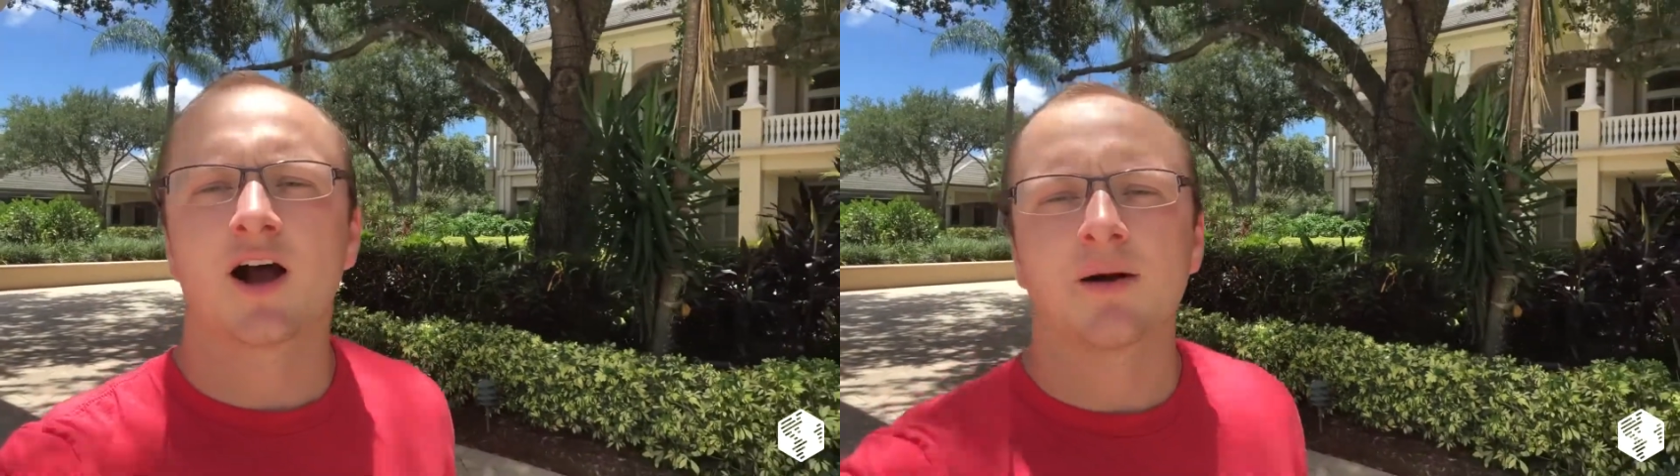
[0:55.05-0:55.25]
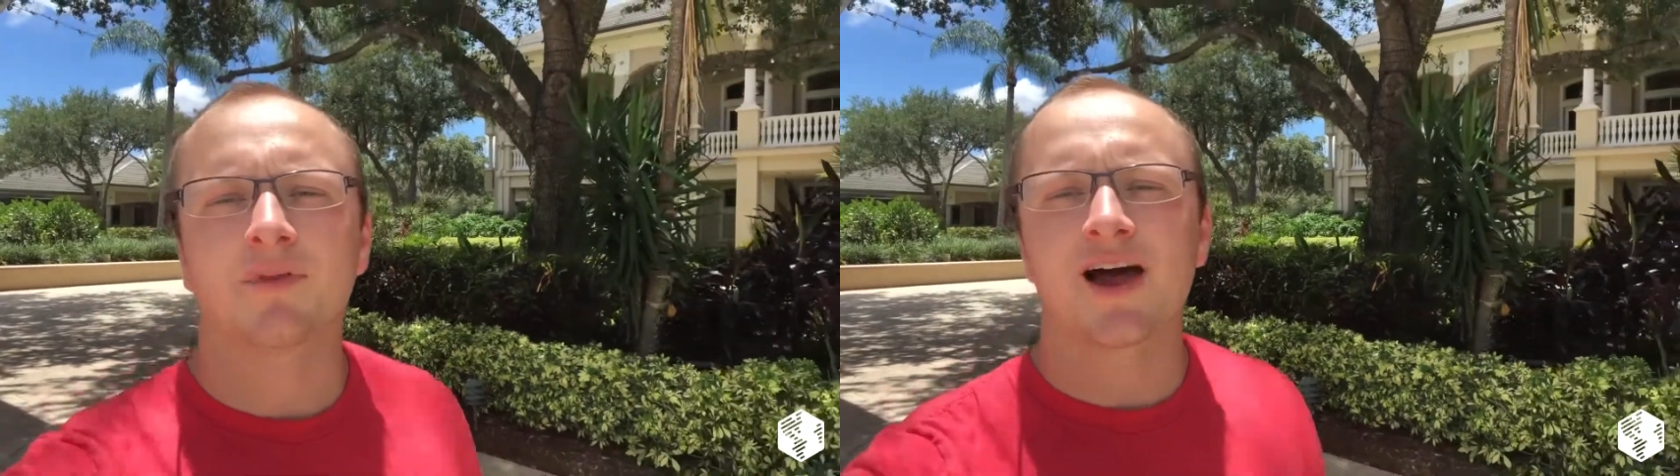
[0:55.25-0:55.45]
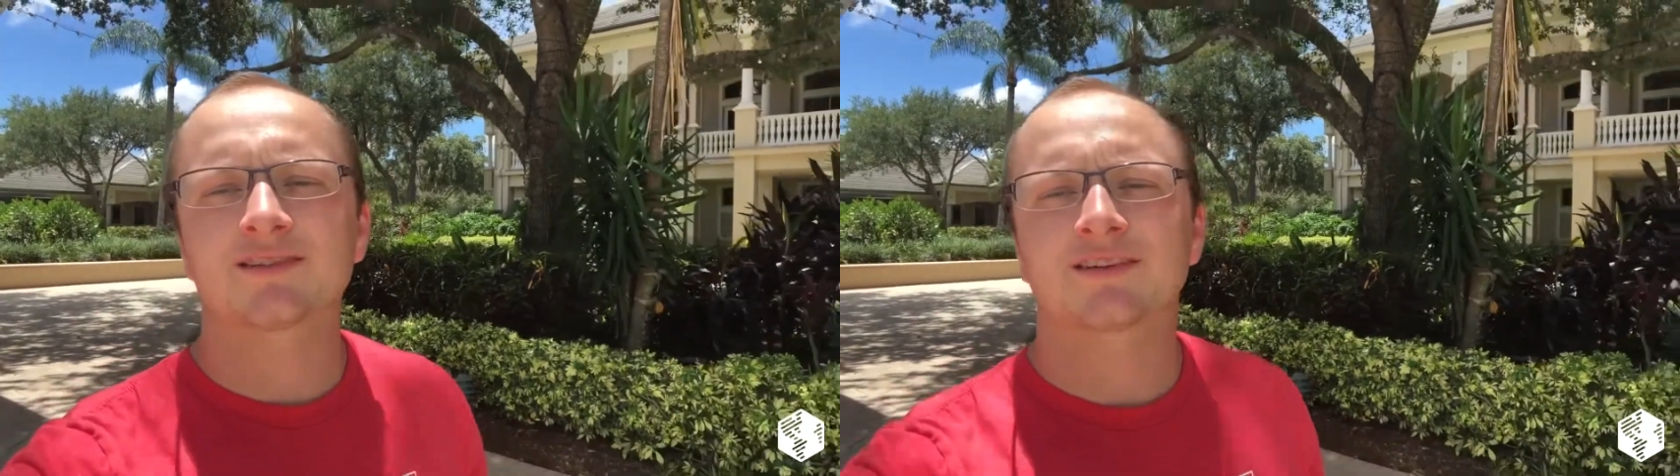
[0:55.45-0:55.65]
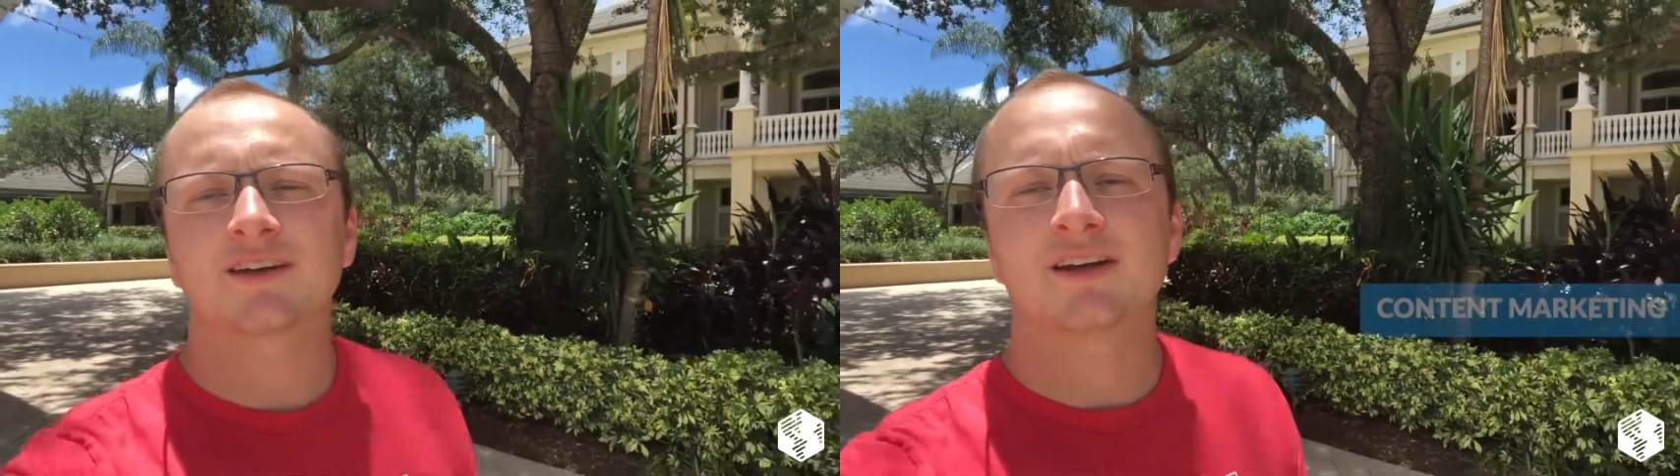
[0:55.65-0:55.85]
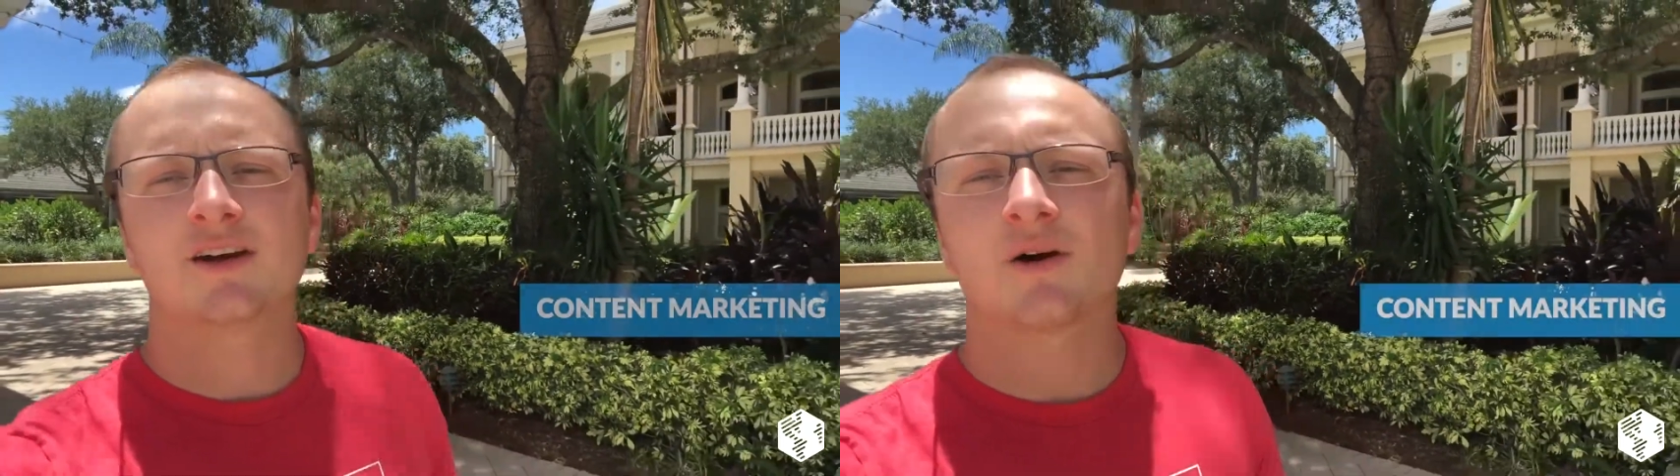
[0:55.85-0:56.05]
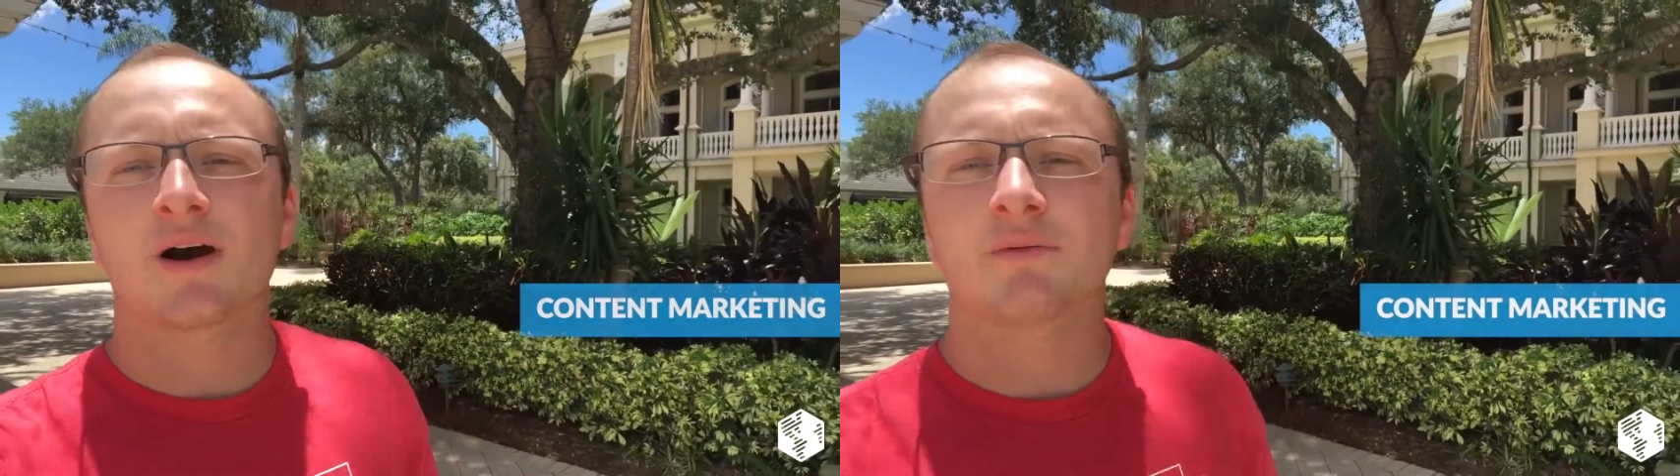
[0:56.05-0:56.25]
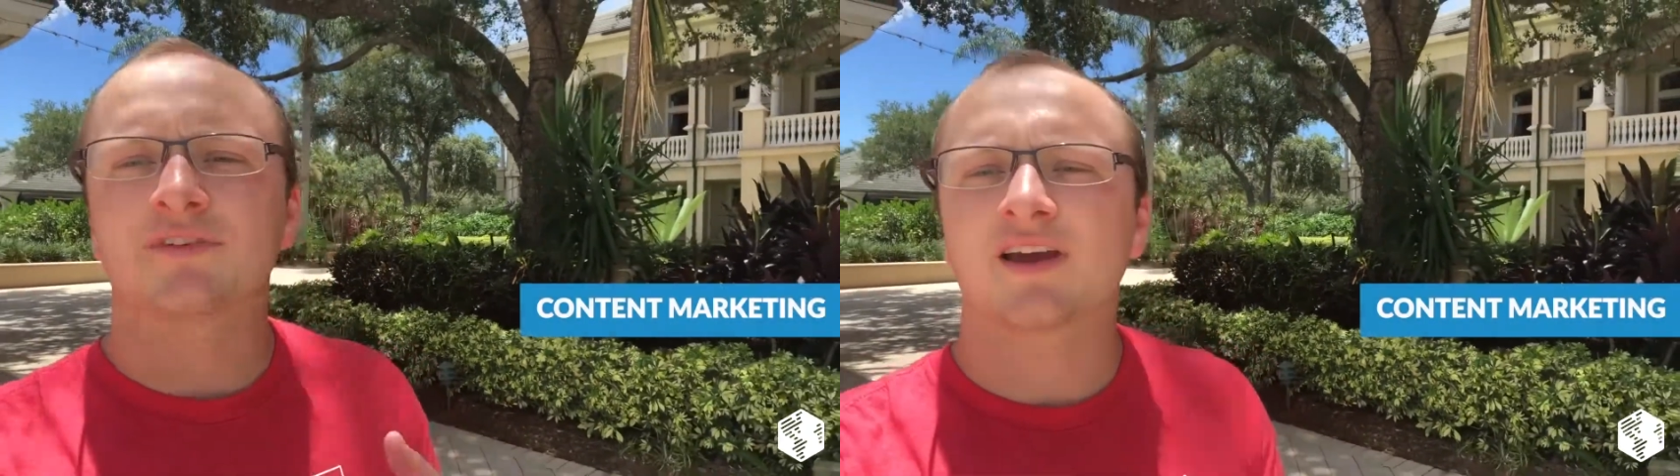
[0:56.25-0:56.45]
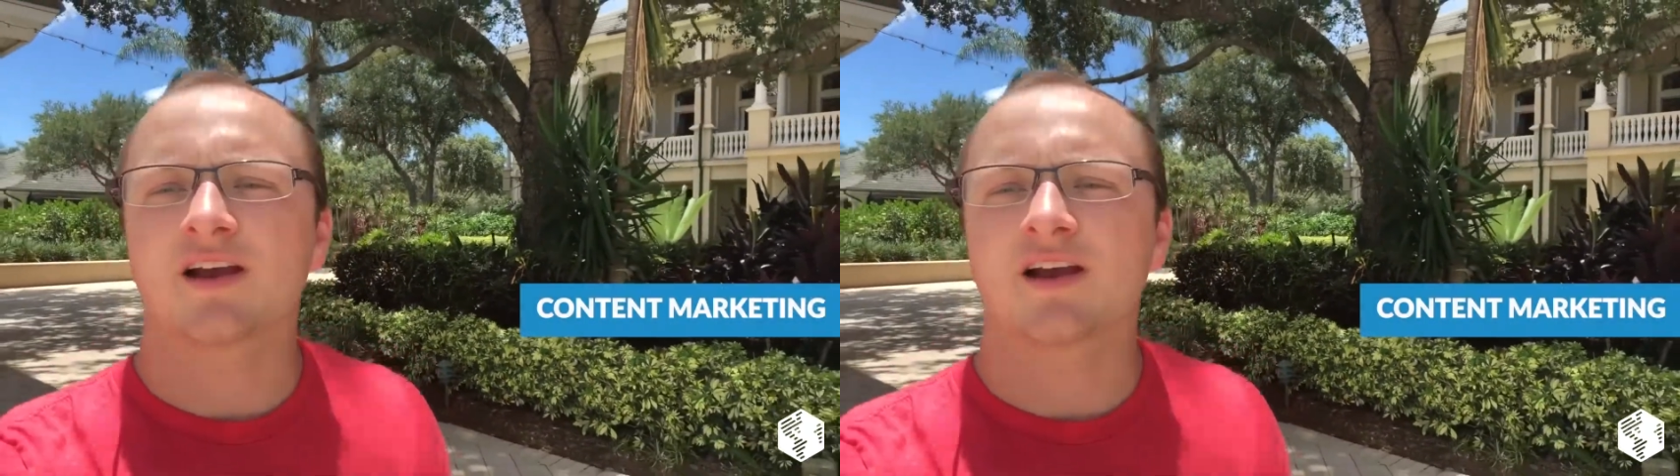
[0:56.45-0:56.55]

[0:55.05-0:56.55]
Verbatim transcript: Lastly, I would say